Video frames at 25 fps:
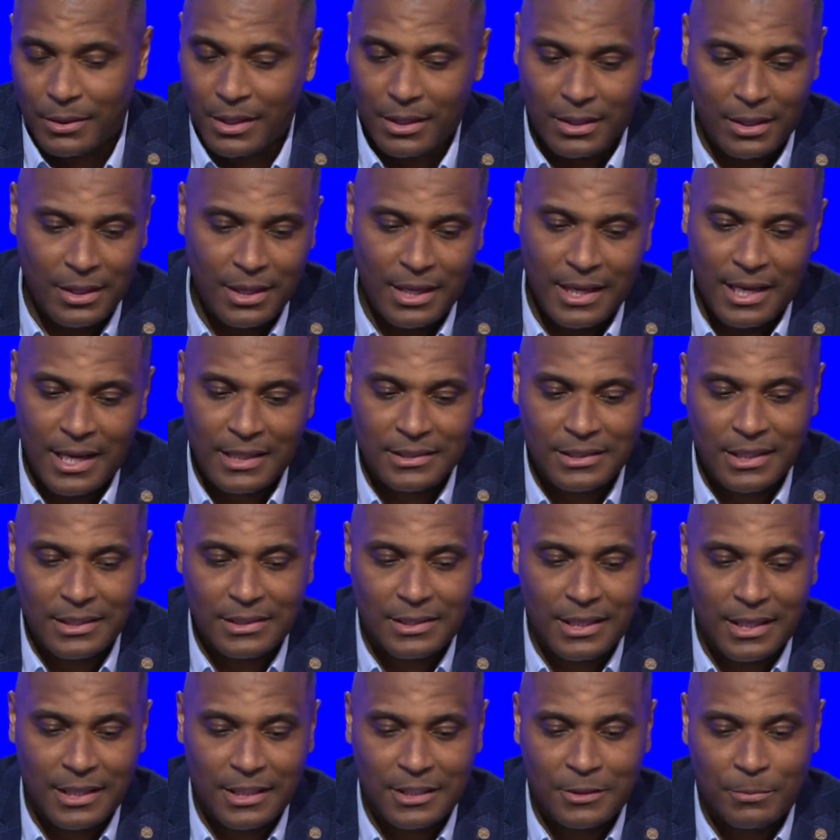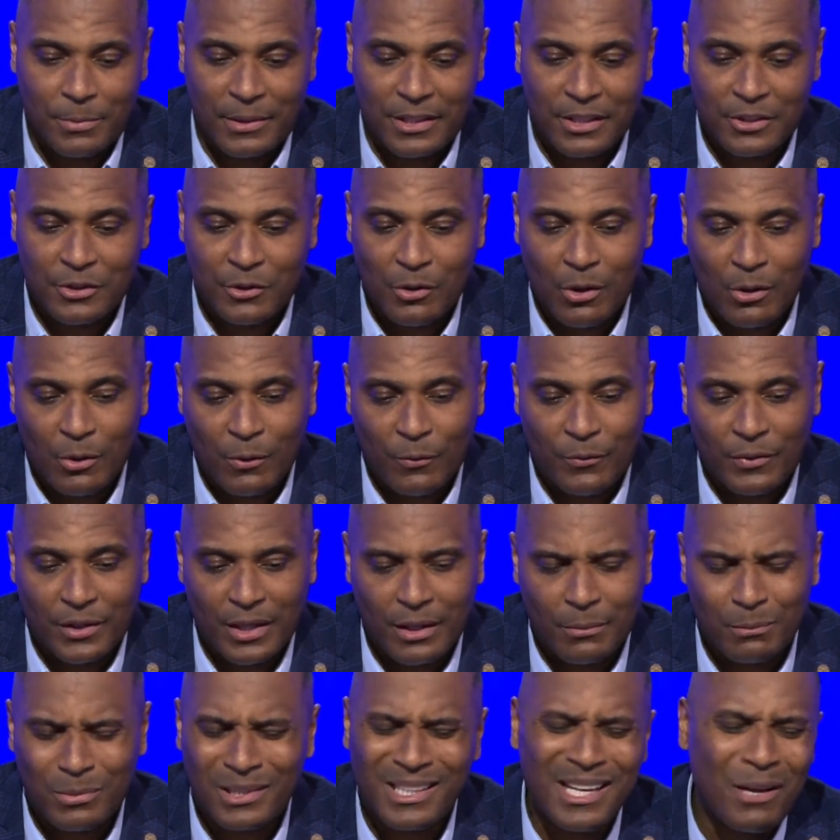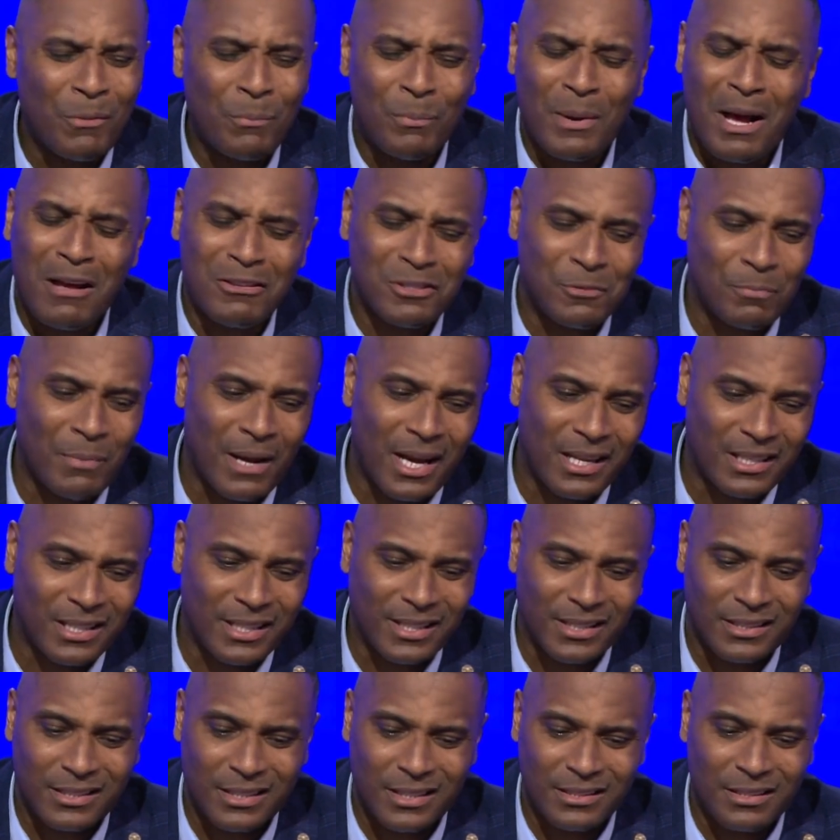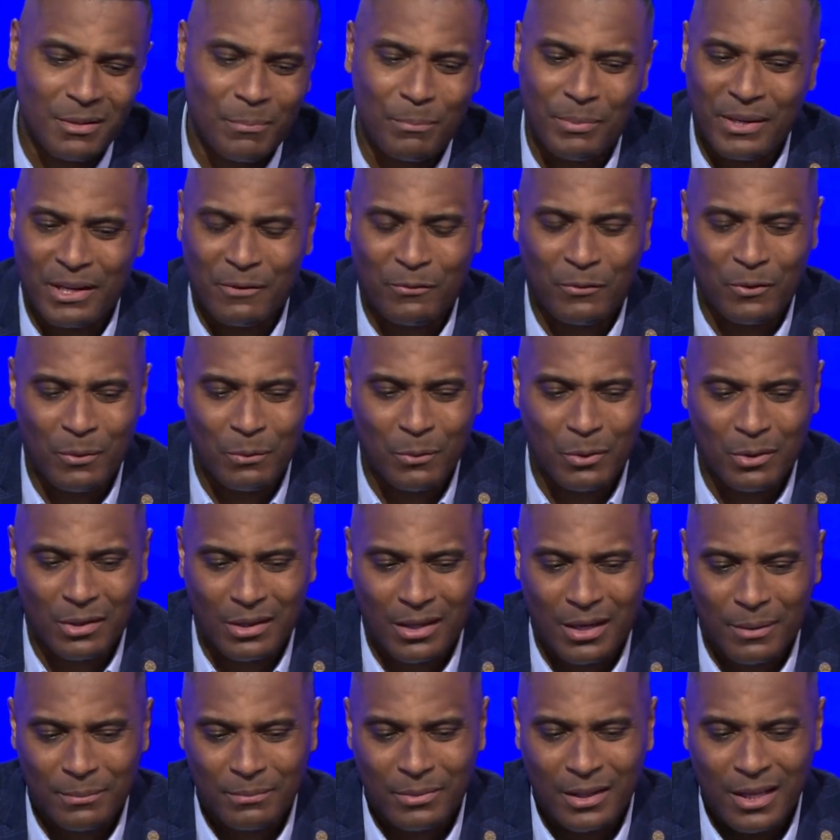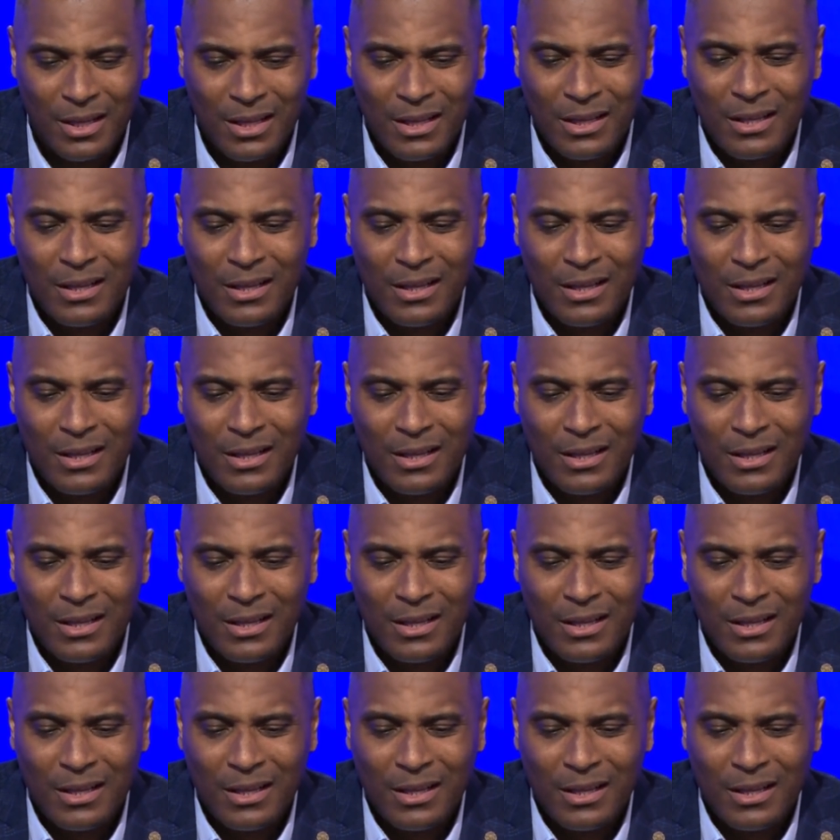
But as I said, it's been a struggle for them. But they'll bounce back, Leeds. It's a big football club.